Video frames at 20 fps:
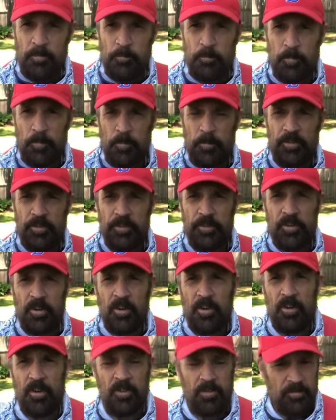bruises
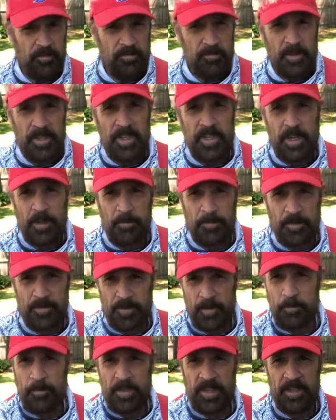all over my arms because
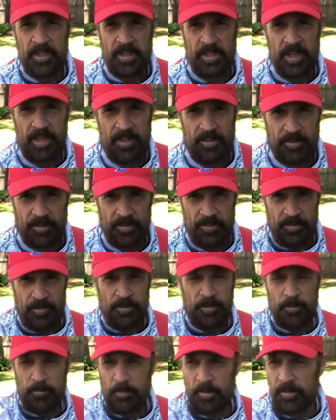I'd be hitting guys on
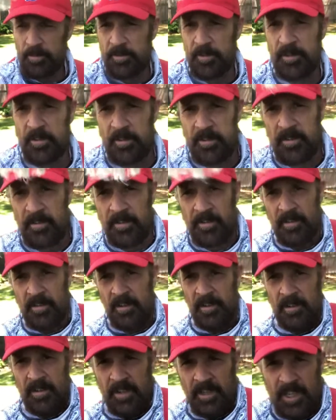their elbows.
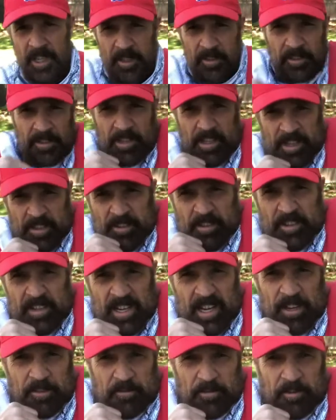Because you
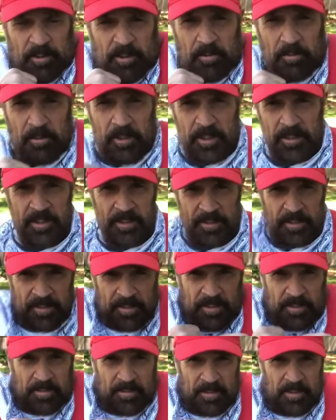naturally go like this.
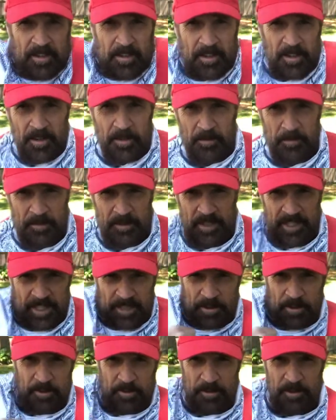When you get
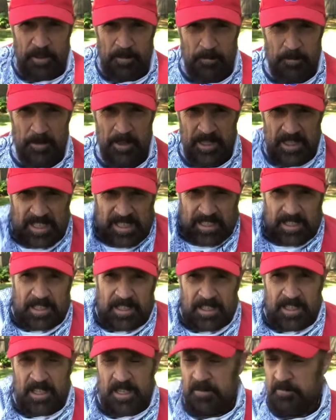hurt to the body, you
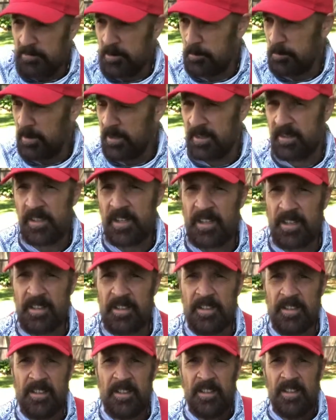cover up like that.
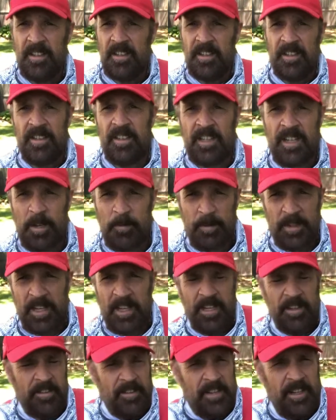And I would
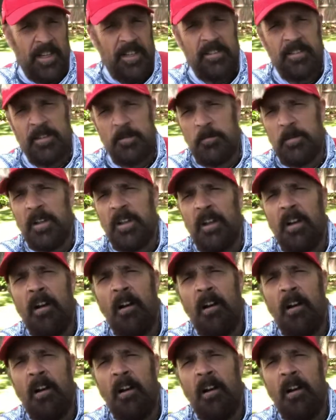catch guys and I'd be like,